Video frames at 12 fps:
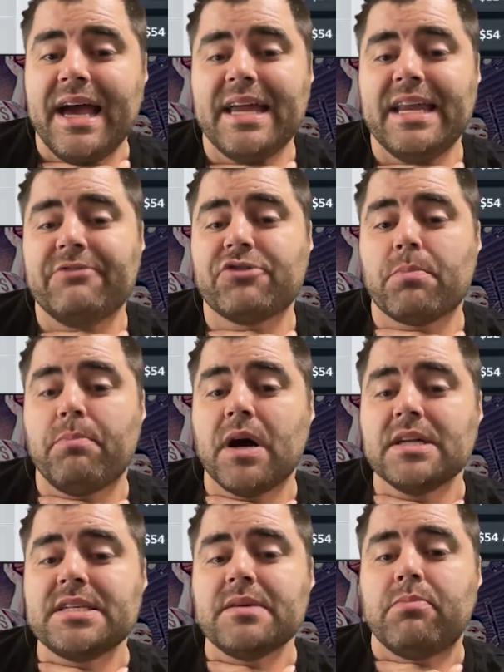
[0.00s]
And if you're
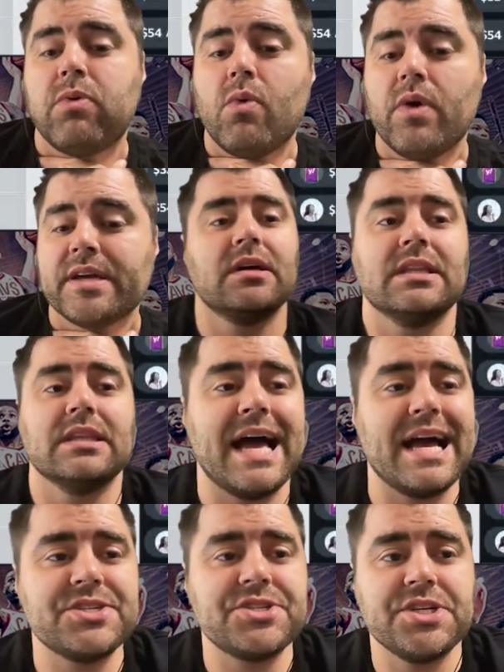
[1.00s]
punting points
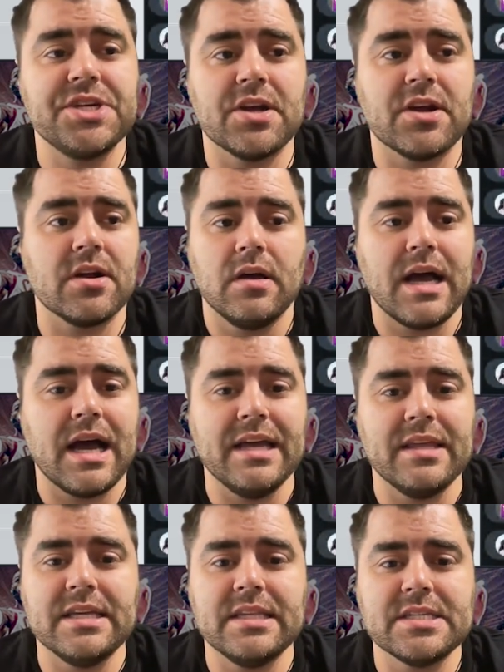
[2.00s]
last year,
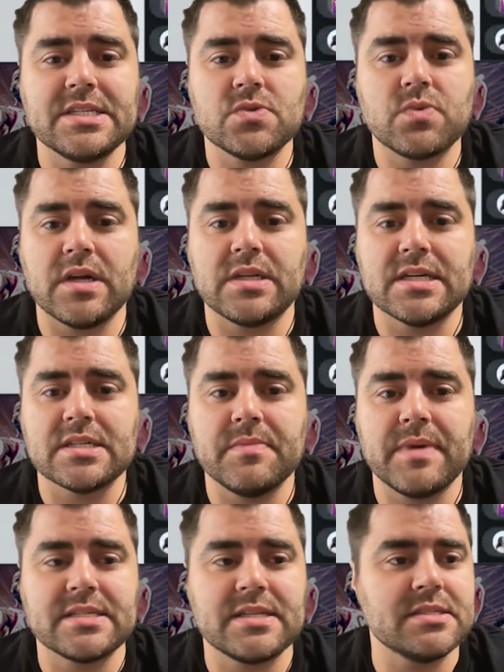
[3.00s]
this is where it doesn't
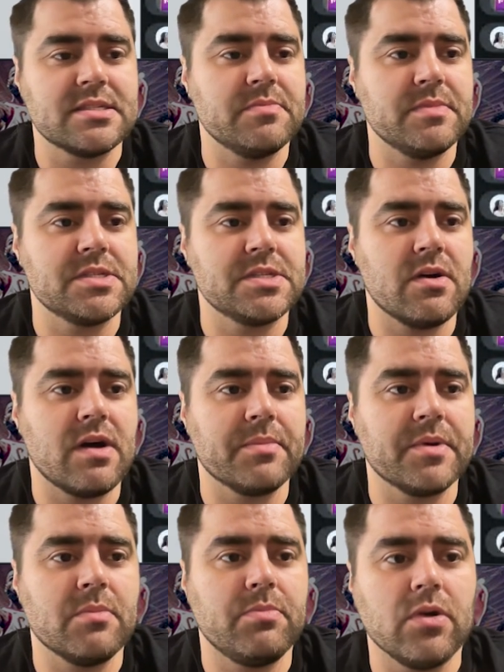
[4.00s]
make sense to me. So I'm
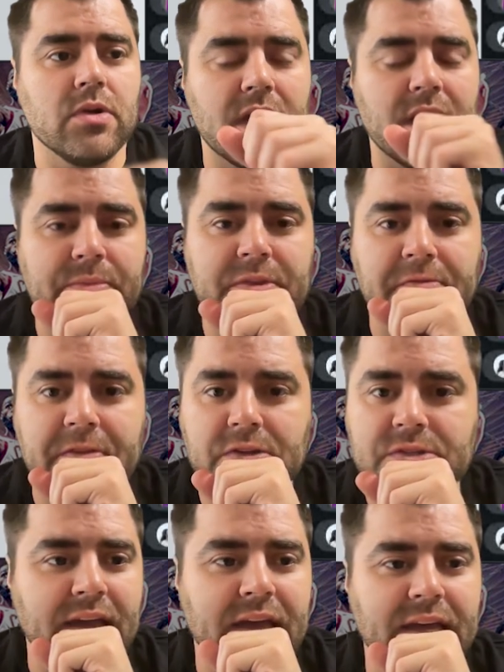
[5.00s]
going to pull up the
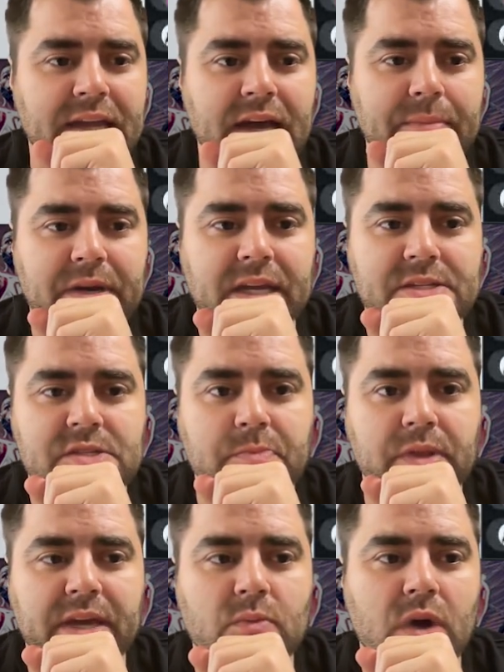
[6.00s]
filter and I'm going to
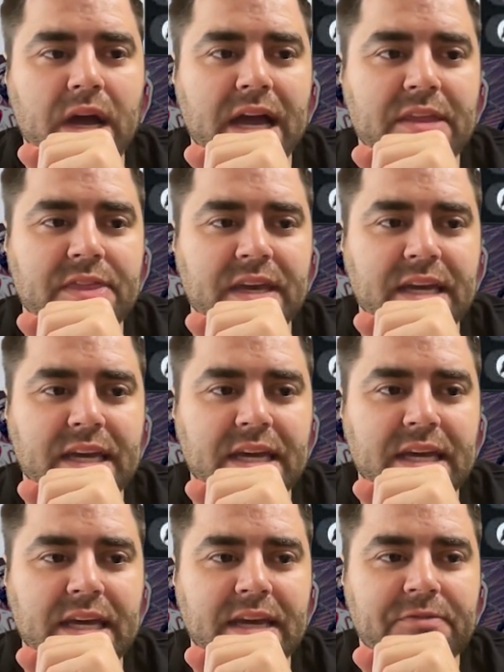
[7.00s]
explain why I think
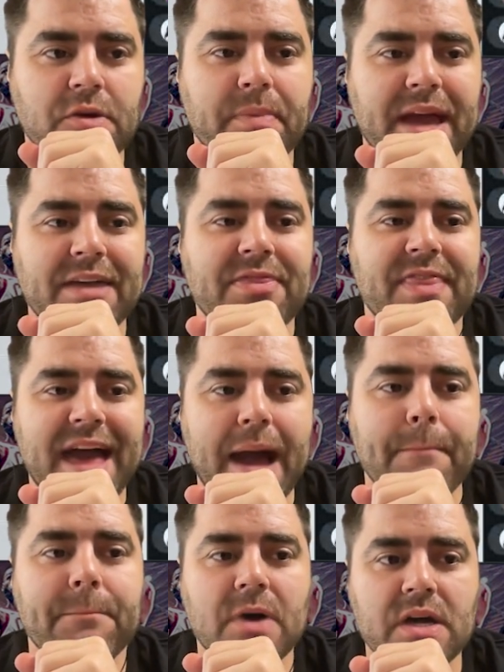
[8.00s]
if you're paying
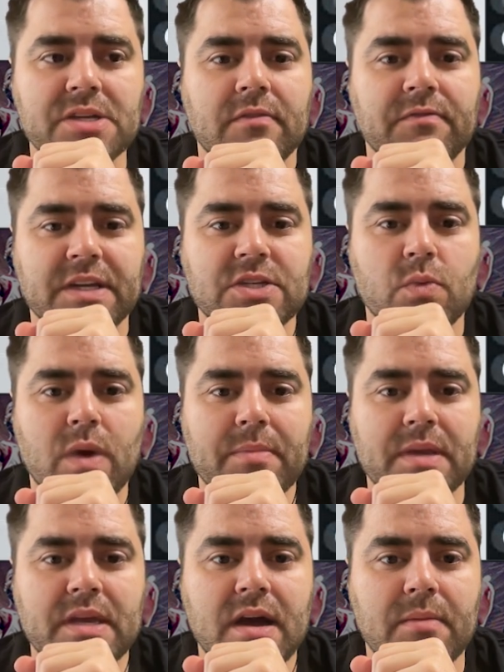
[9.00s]
that much, Victor
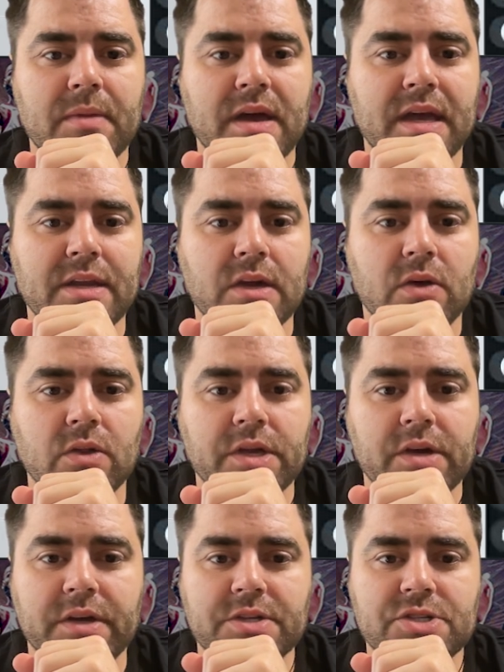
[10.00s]
Wembanyama and Nikola
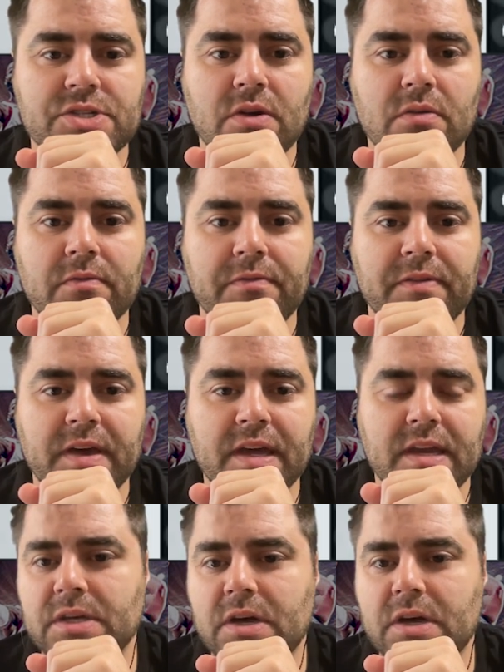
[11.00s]
Jokic don't fit.